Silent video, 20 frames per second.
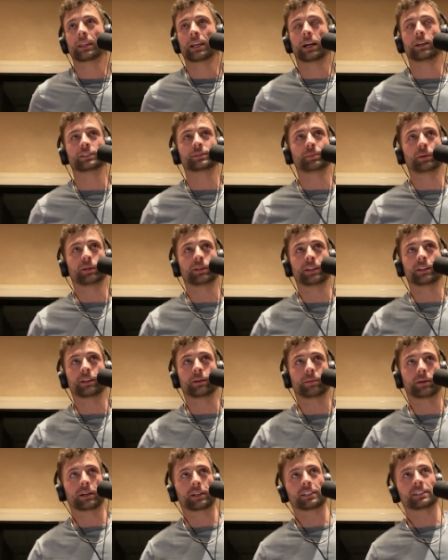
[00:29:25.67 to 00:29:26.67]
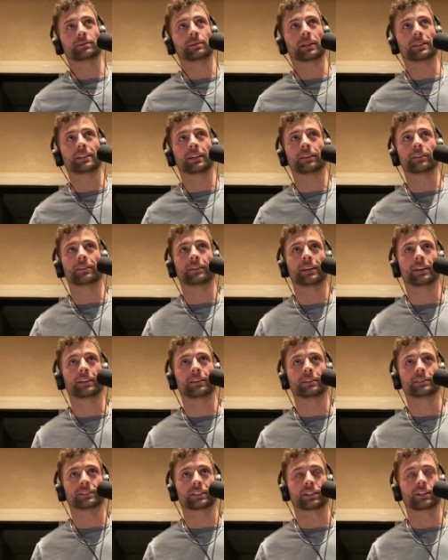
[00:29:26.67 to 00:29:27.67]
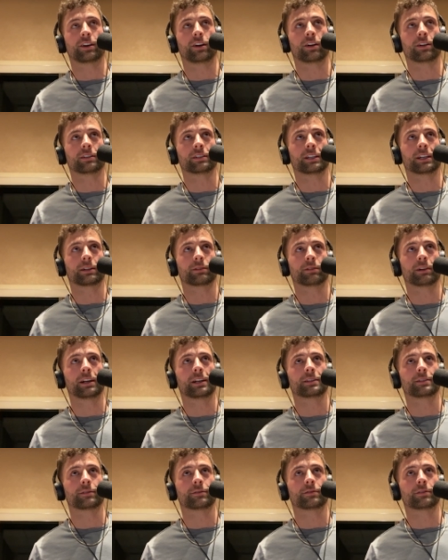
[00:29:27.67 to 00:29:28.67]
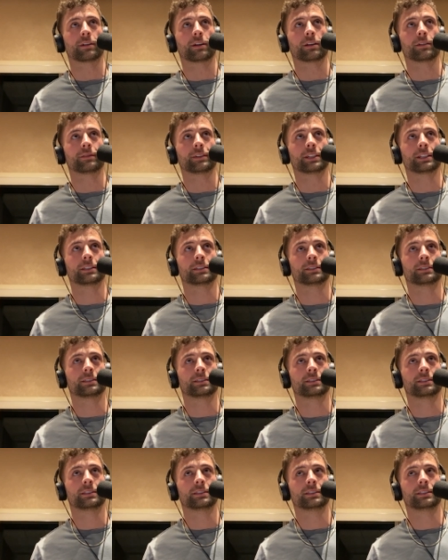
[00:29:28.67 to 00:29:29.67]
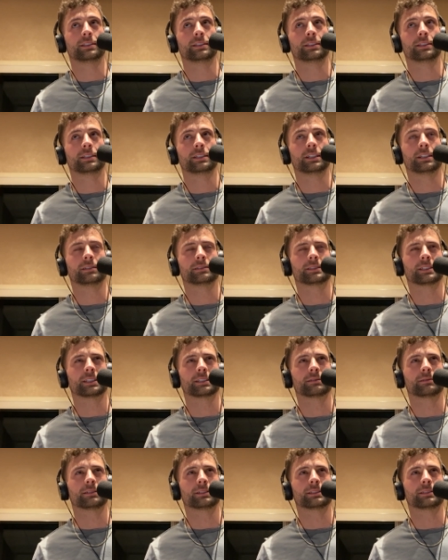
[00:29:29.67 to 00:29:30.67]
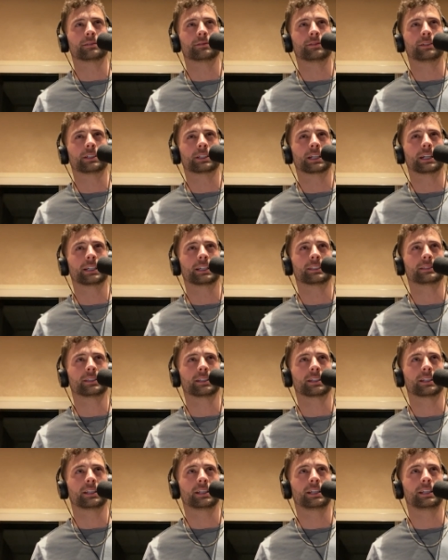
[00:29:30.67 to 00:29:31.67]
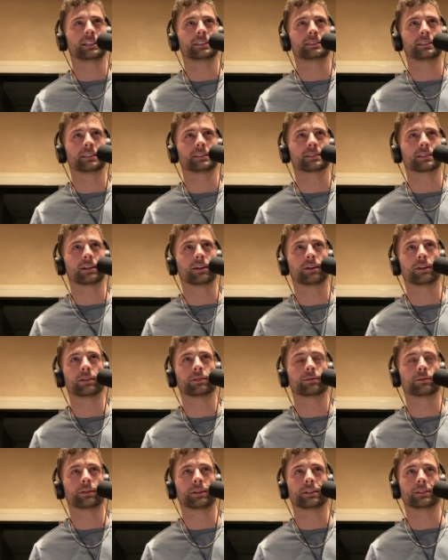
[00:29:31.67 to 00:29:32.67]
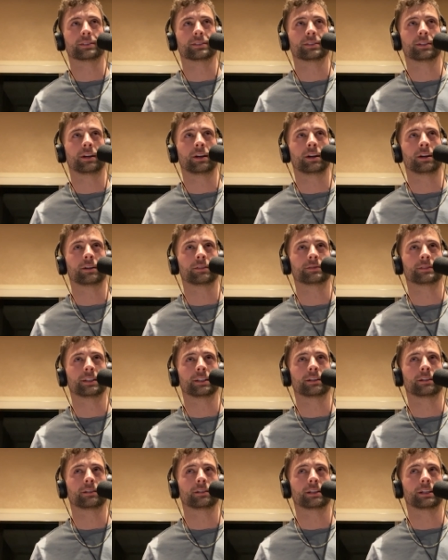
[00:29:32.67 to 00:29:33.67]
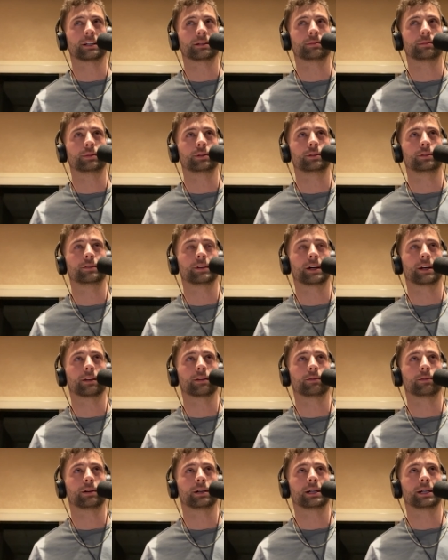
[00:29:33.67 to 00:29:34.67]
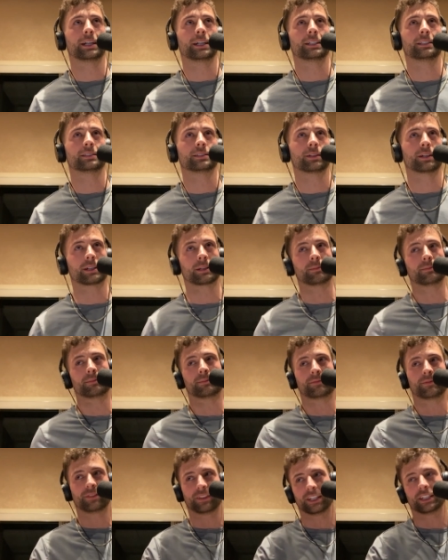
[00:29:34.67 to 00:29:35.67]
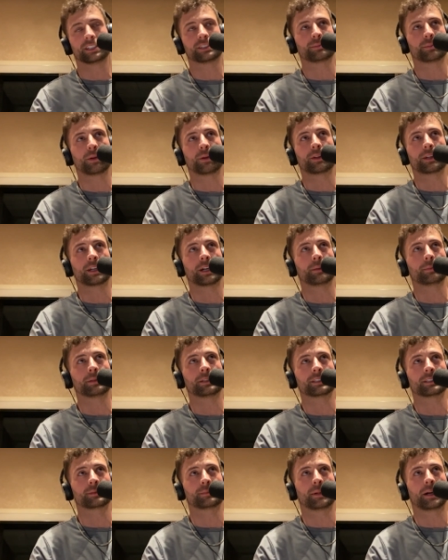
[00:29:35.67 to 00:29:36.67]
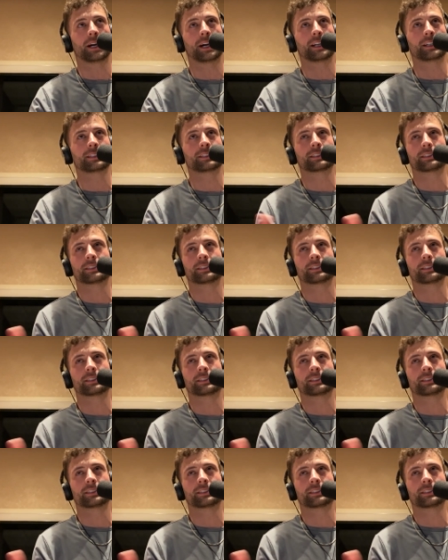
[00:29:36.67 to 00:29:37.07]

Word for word: I was pulling into a parking spot the other day and there's a cart like right at the front of it. And I was like, what the fuck? I guess I can hit this cart real soft and it'll like move out of the way so I can finish pulling up in the spot.